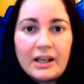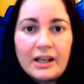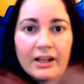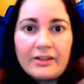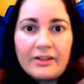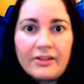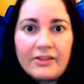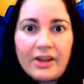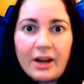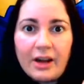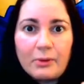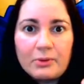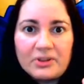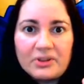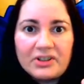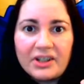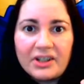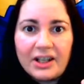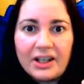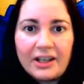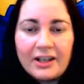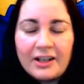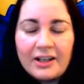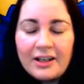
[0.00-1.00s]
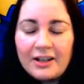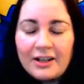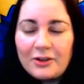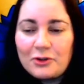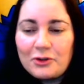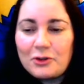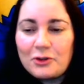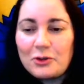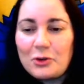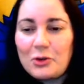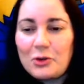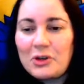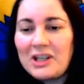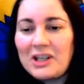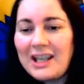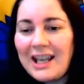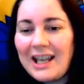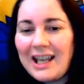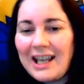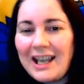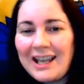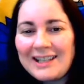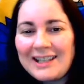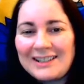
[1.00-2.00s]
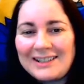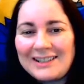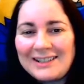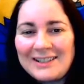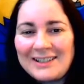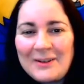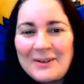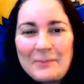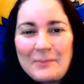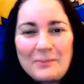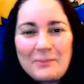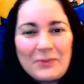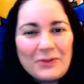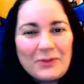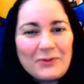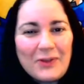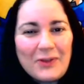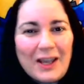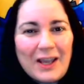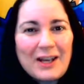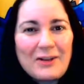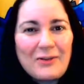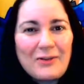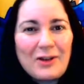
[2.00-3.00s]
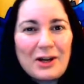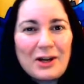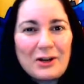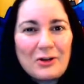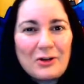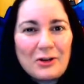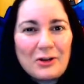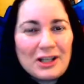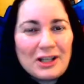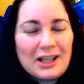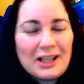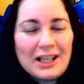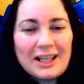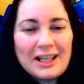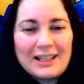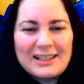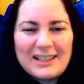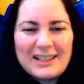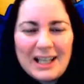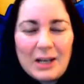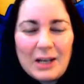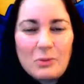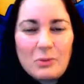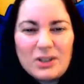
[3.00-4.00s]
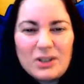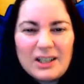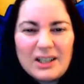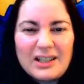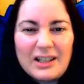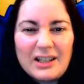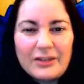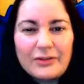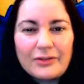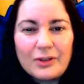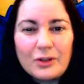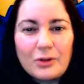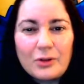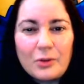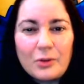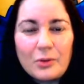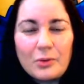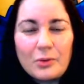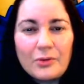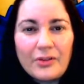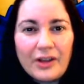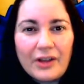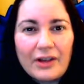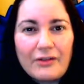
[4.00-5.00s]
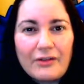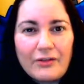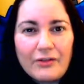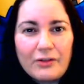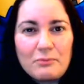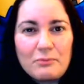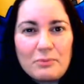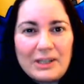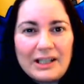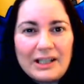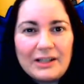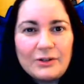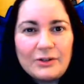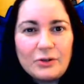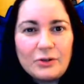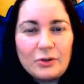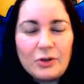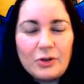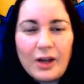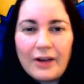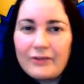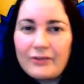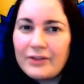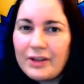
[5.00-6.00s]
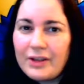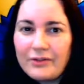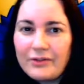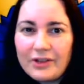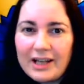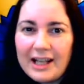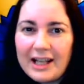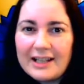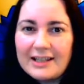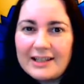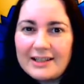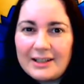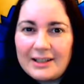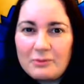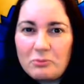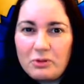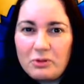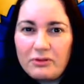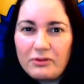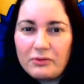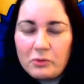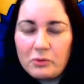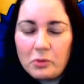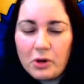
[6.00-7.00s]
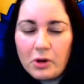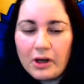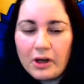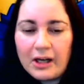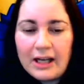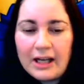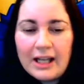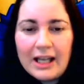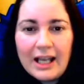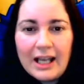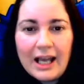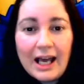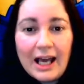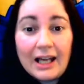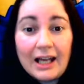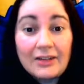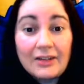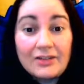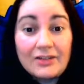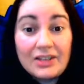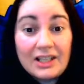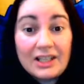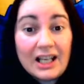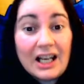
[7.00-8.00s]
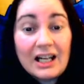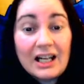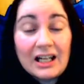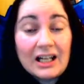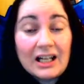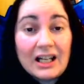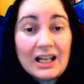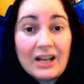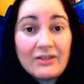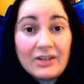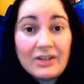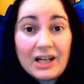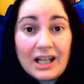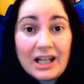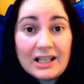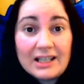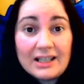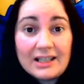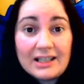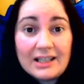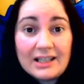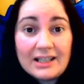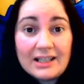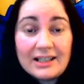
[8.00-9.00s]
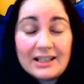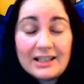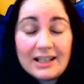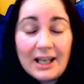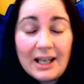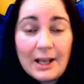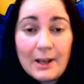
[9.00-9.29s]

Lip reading: and that was it. So yeah, it's very, very good. And like I say, it was a difficult thing for me to do. I've never edited before, and I've certainly never edited